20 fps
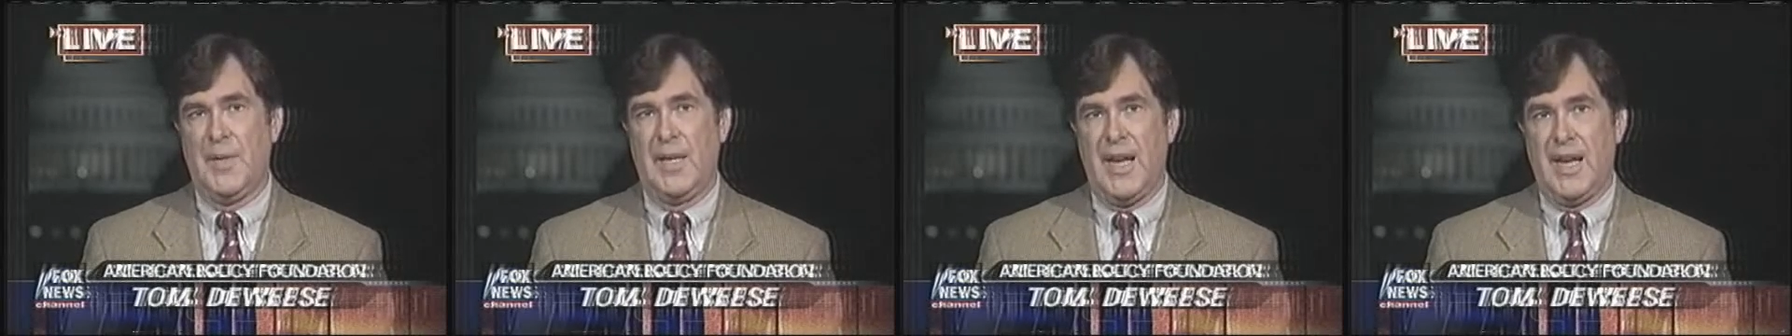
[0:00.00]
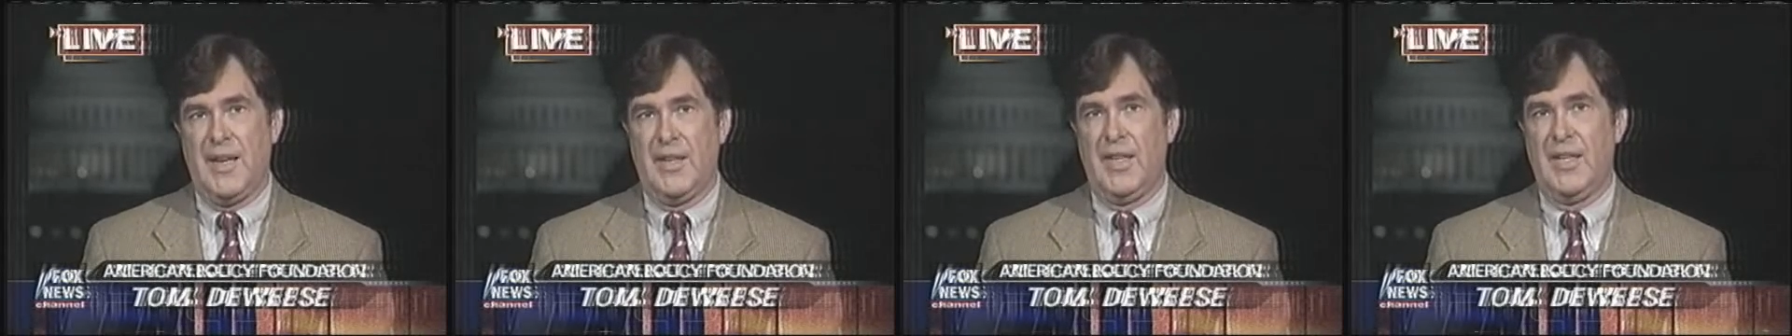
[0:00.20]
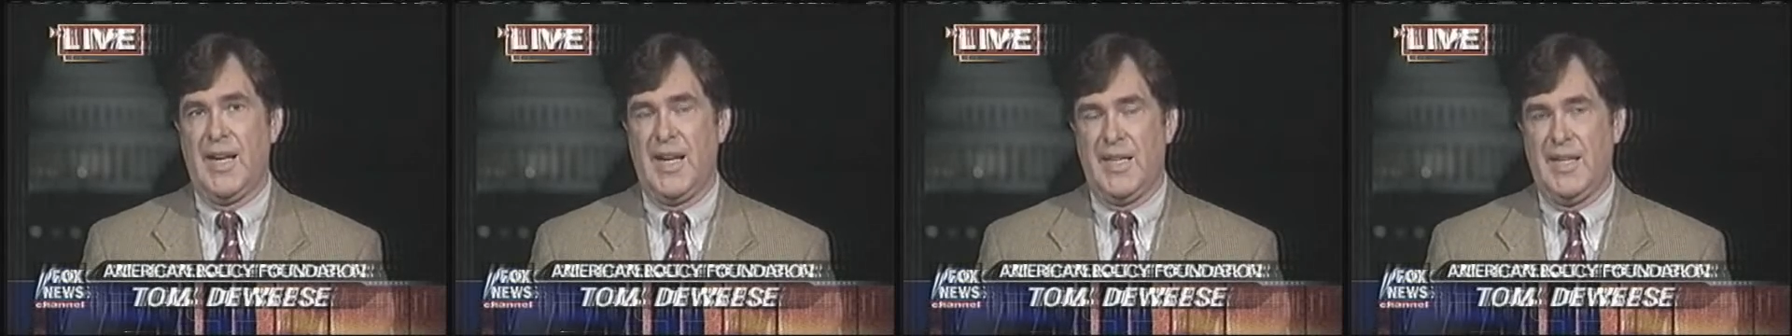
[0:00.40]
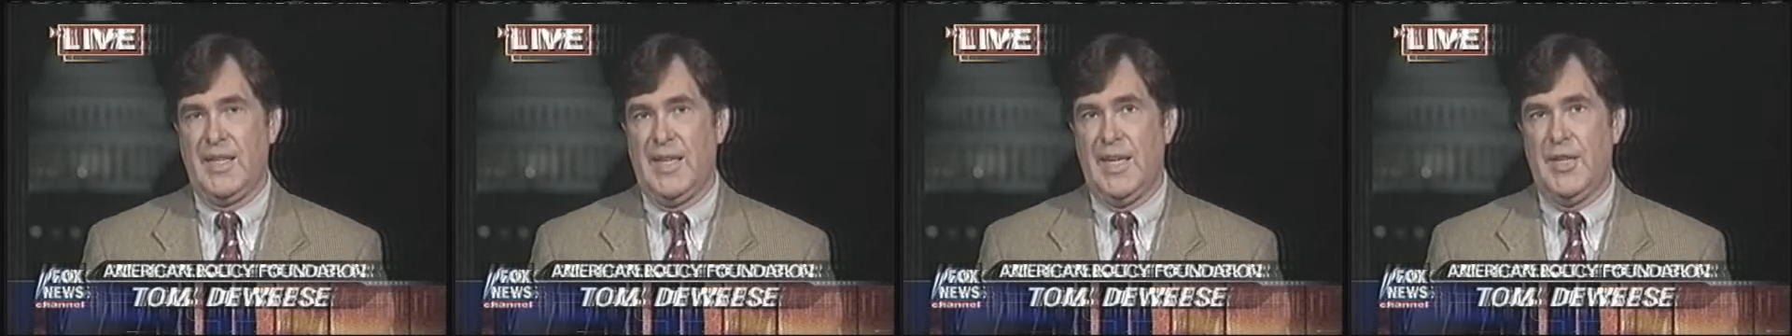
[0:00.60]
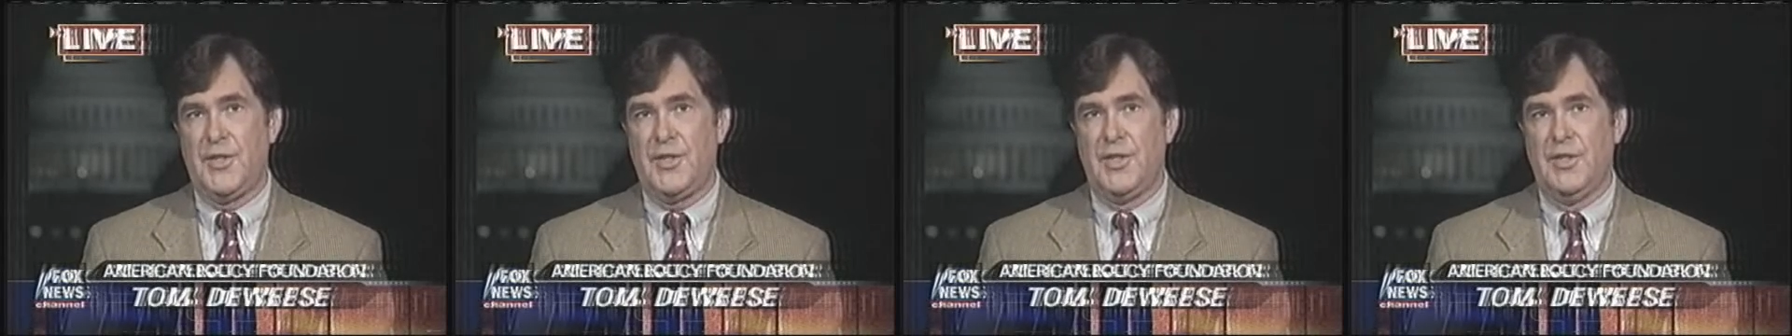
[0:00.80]
be they
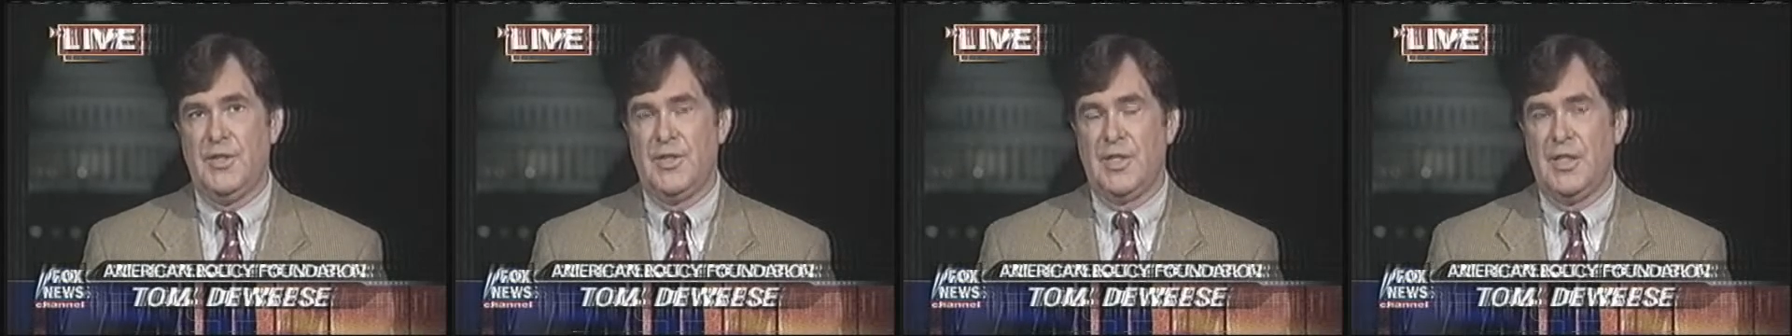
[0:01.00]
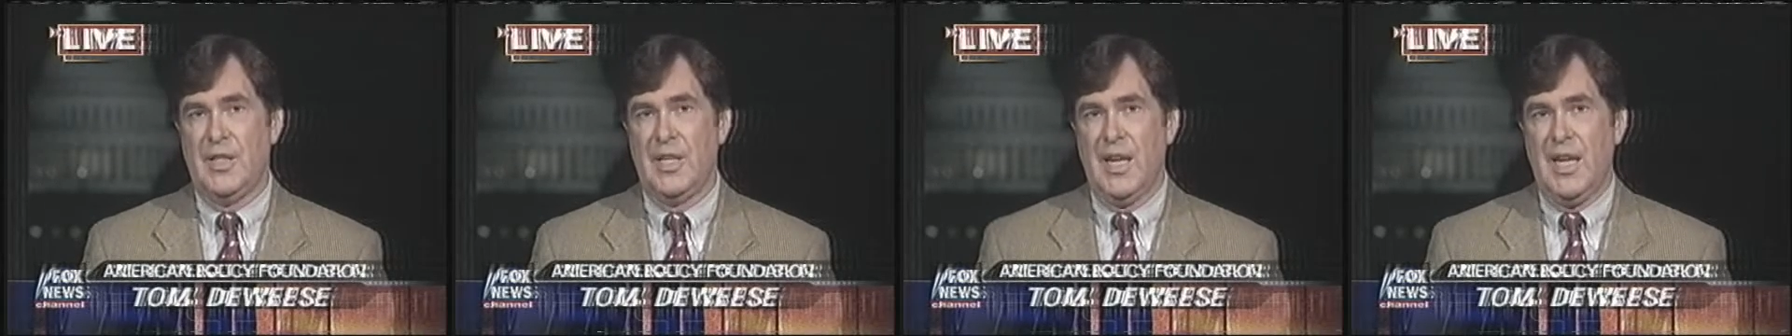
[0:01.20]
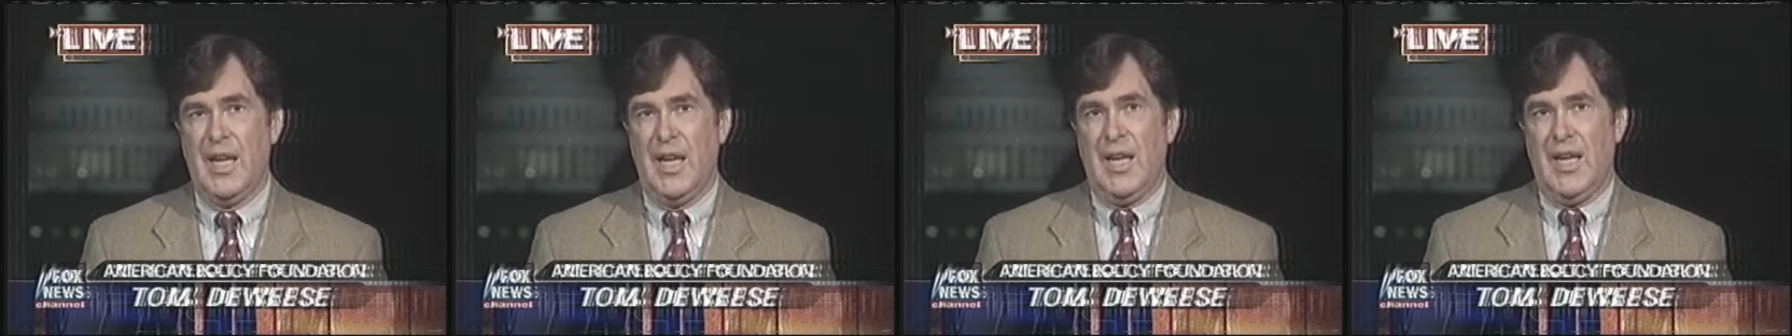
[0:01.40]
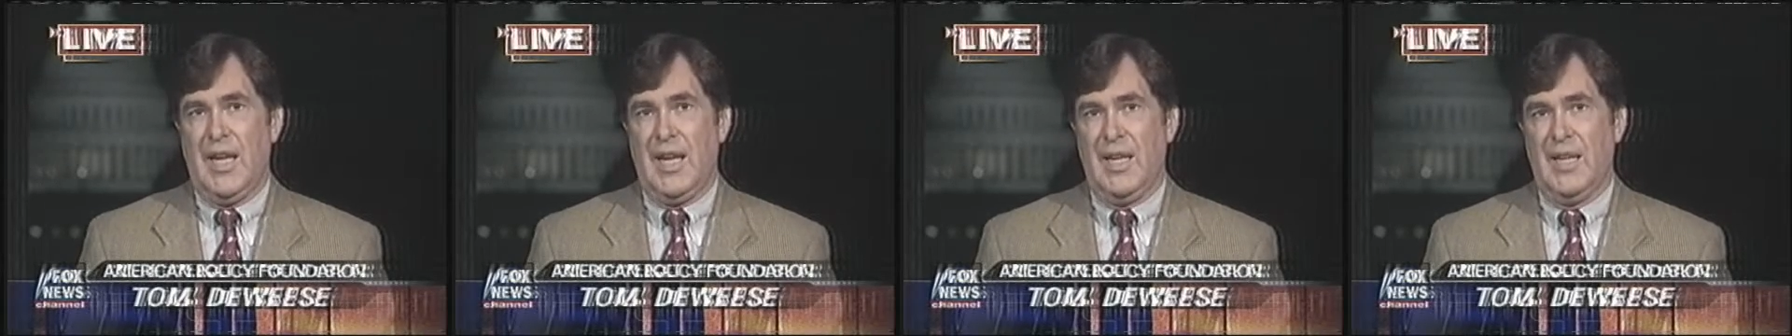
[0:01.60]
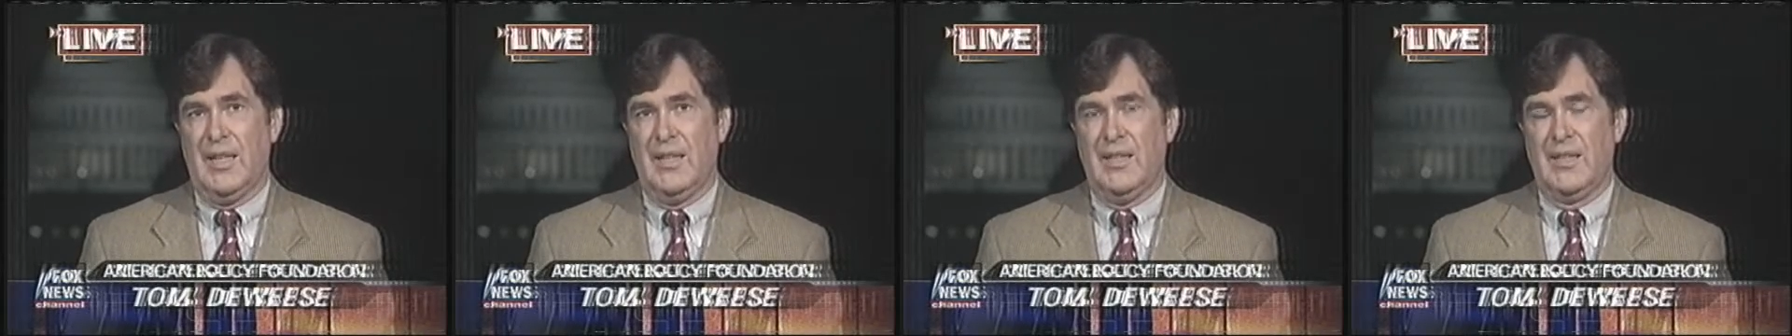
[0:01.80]
Republican or
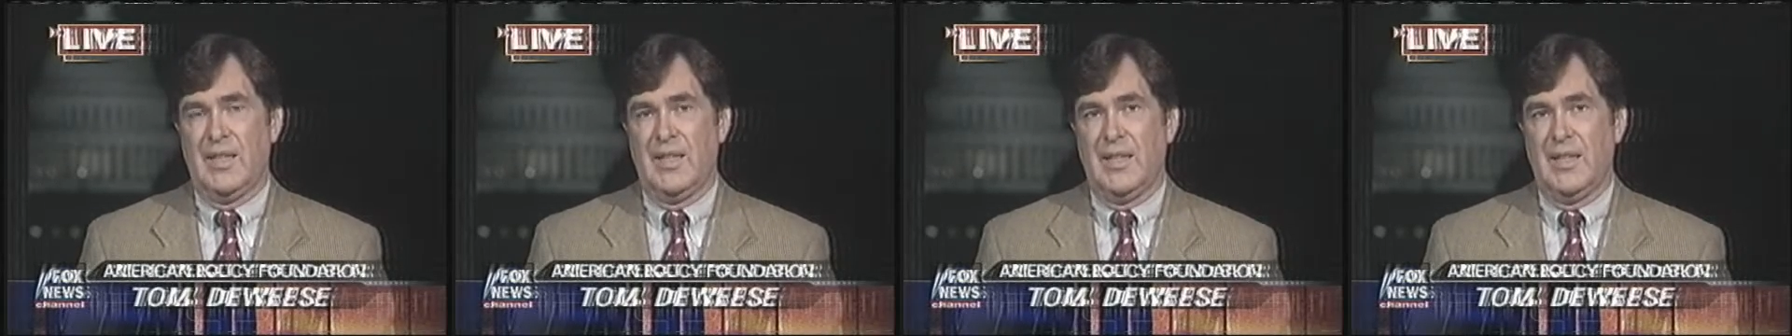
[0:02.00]
Democrat,